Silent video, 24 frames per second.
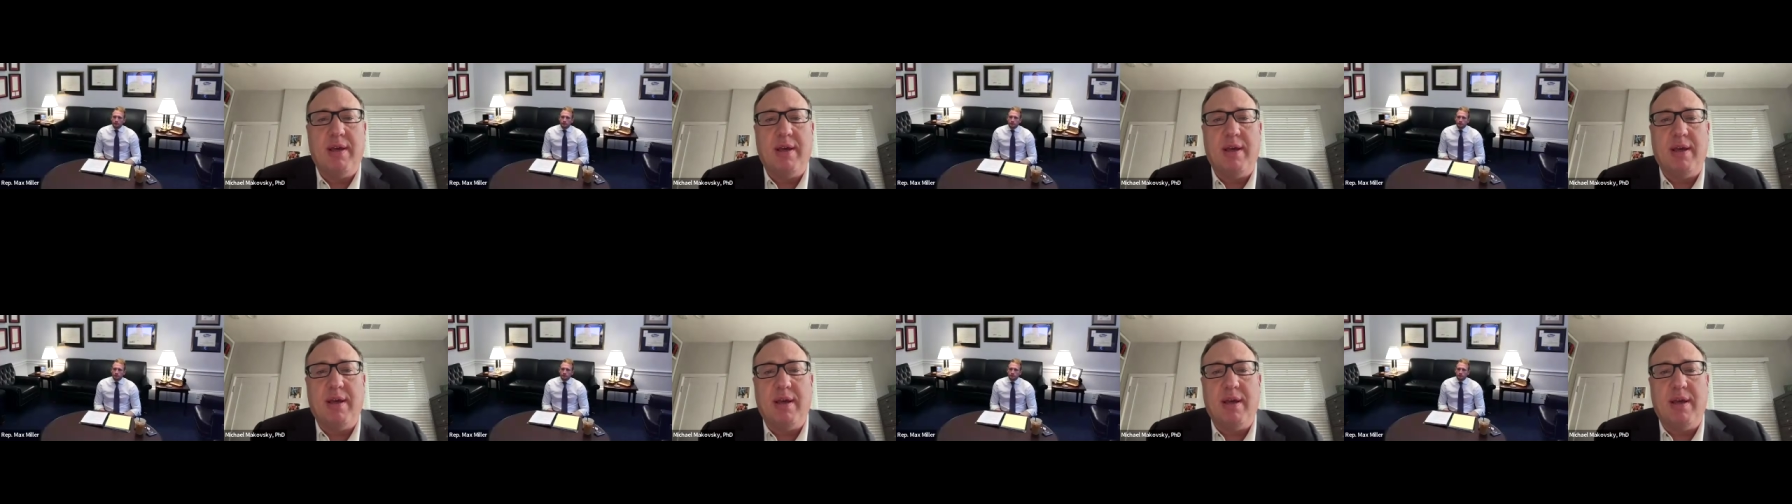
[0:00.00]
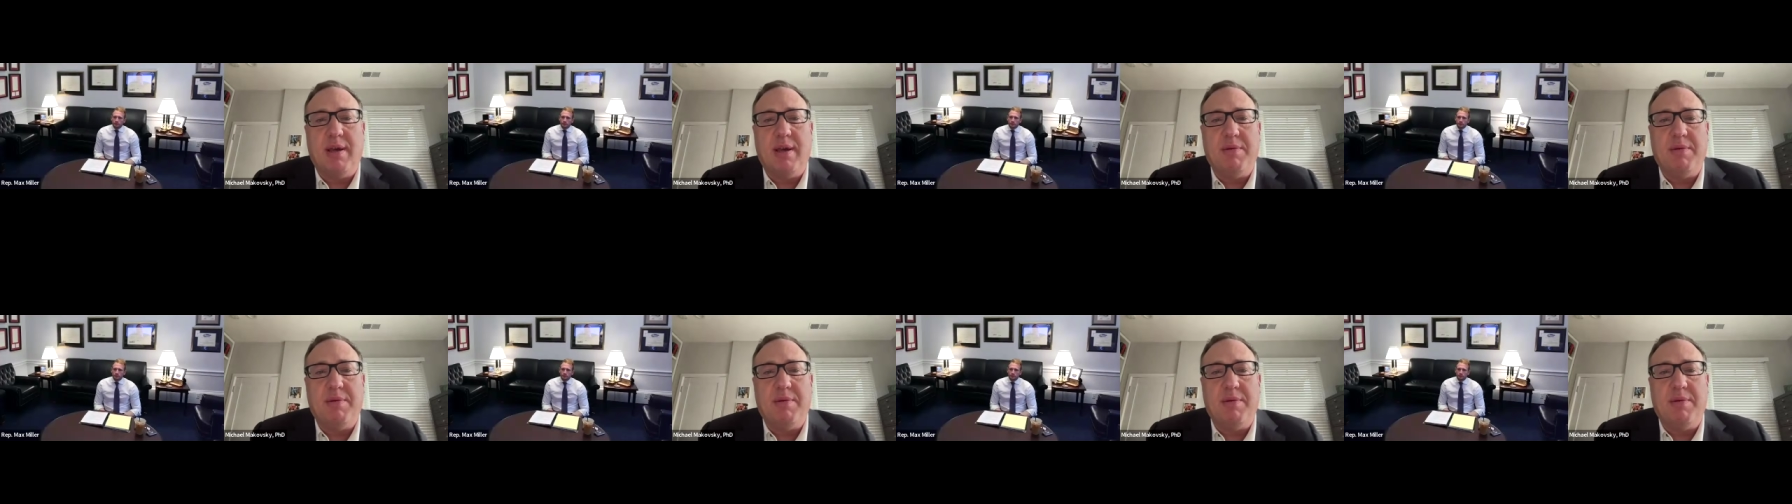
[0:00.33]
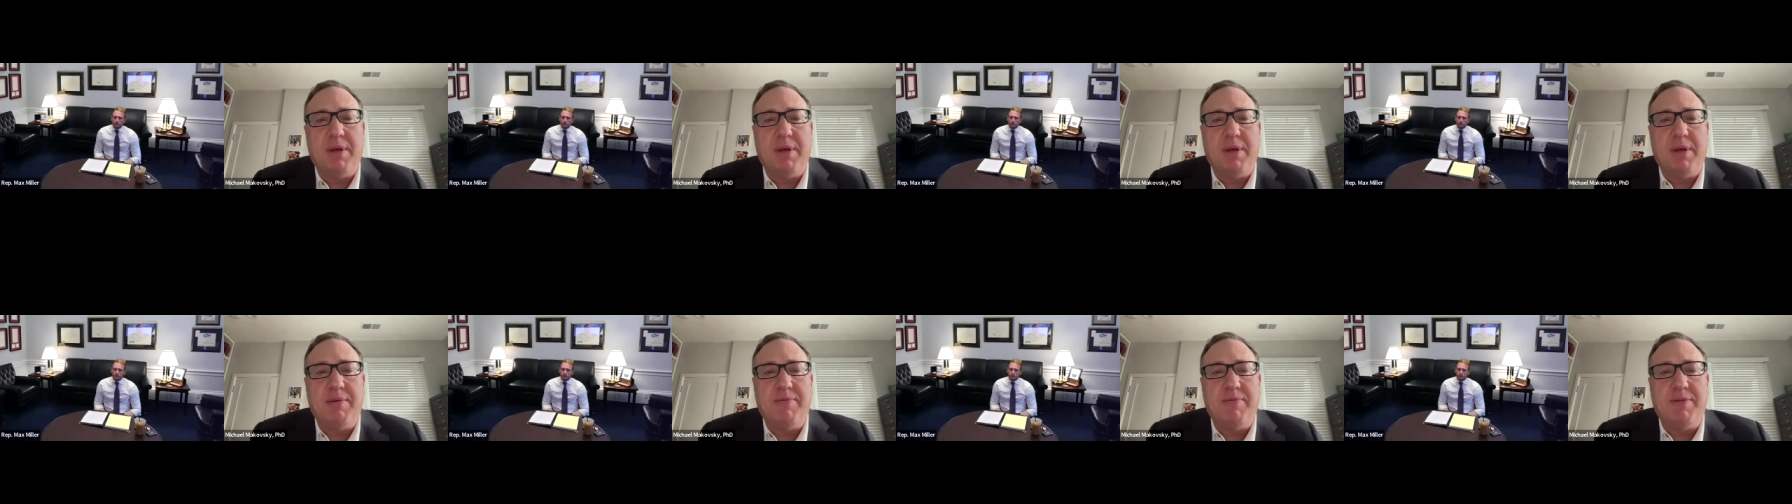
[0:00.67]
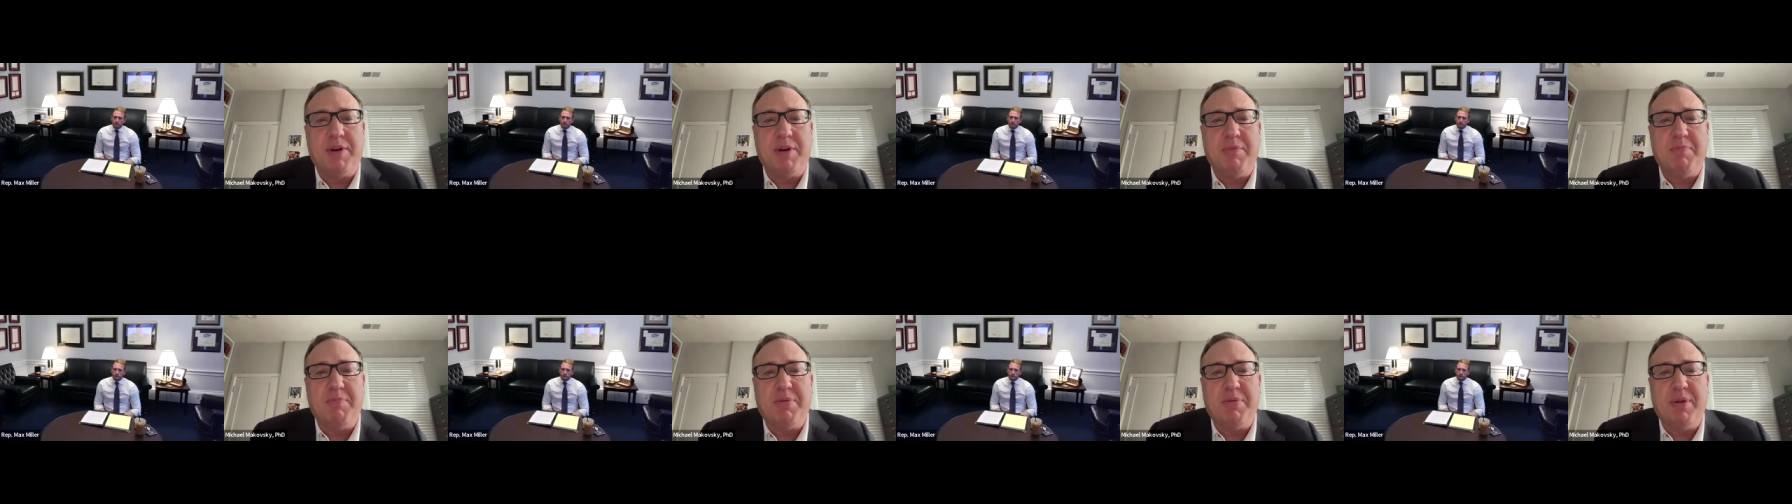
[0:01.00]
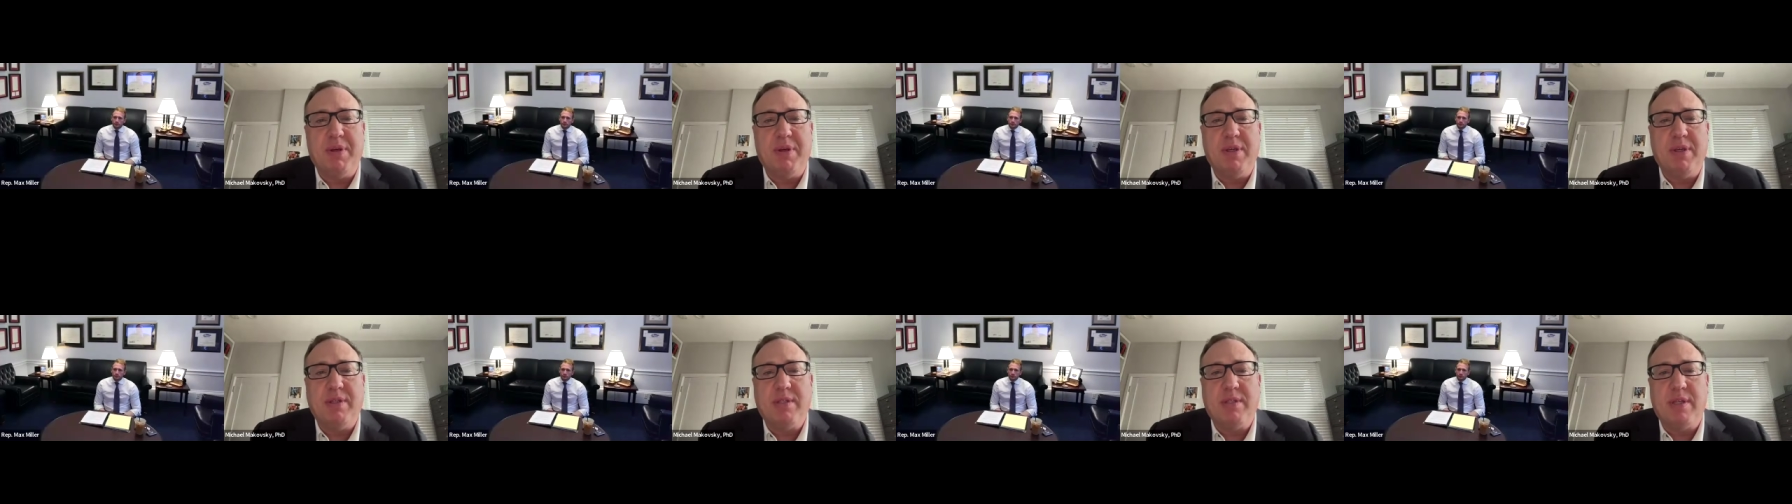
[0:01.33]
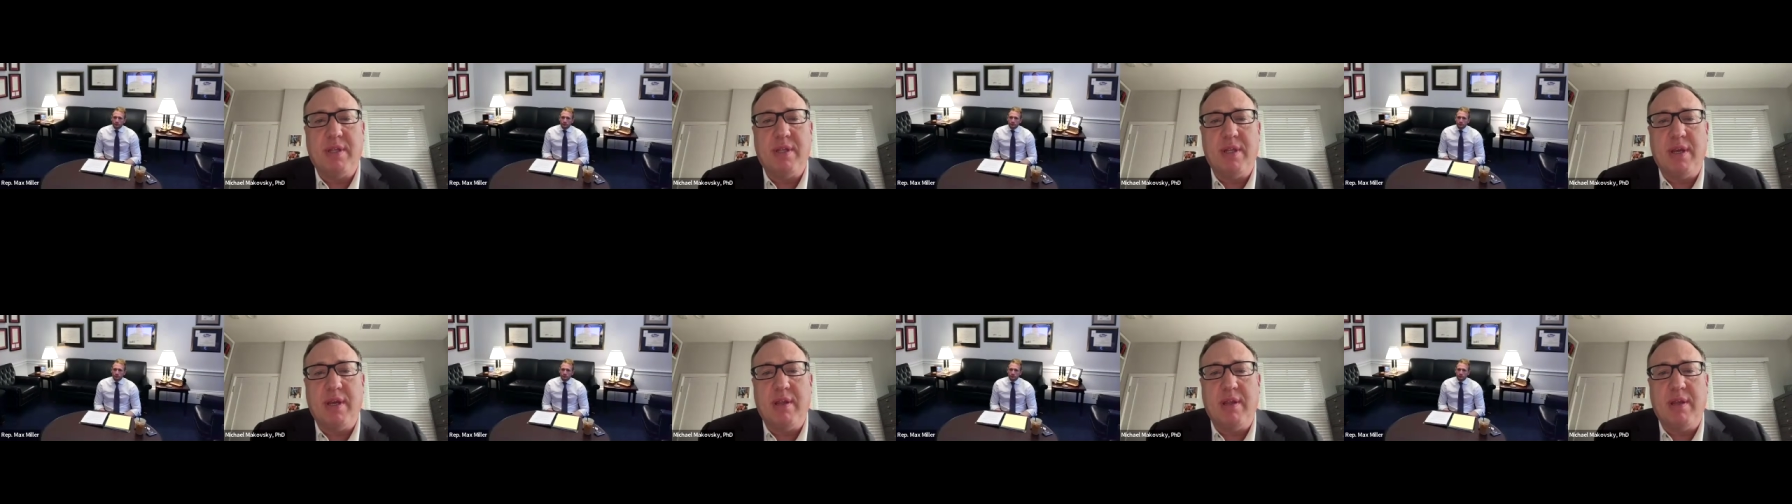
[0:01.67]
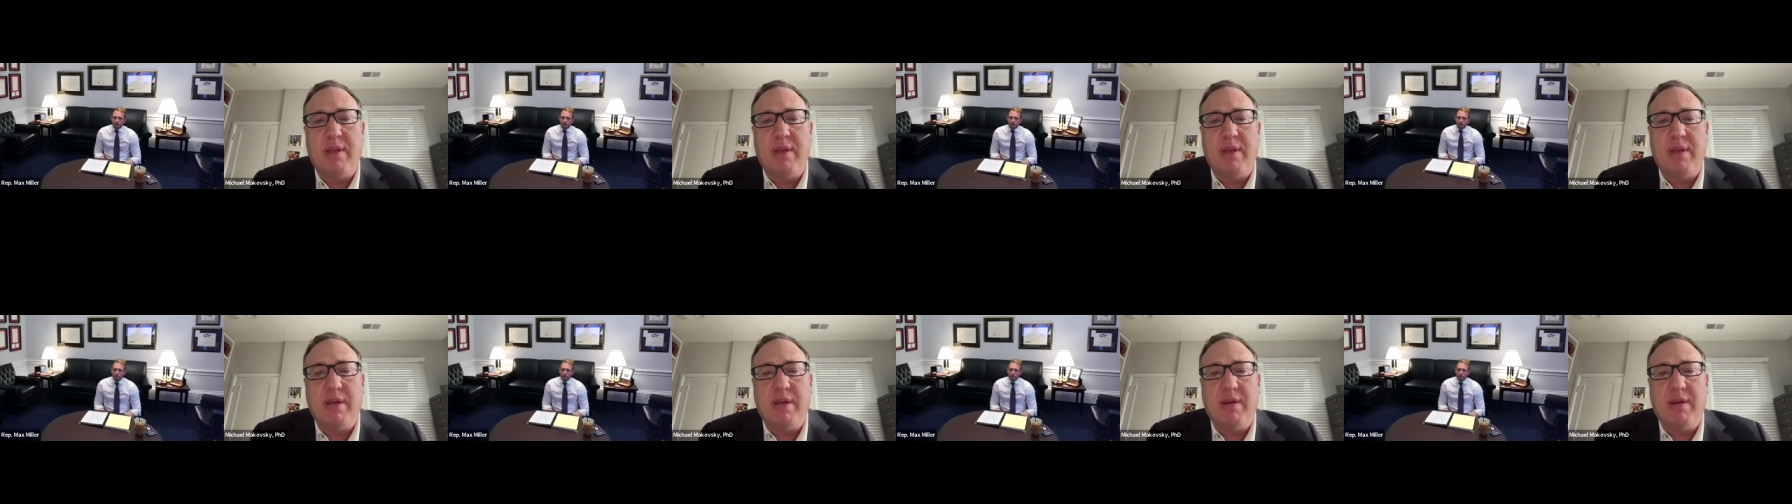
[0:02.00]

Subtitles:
I'm very pleased today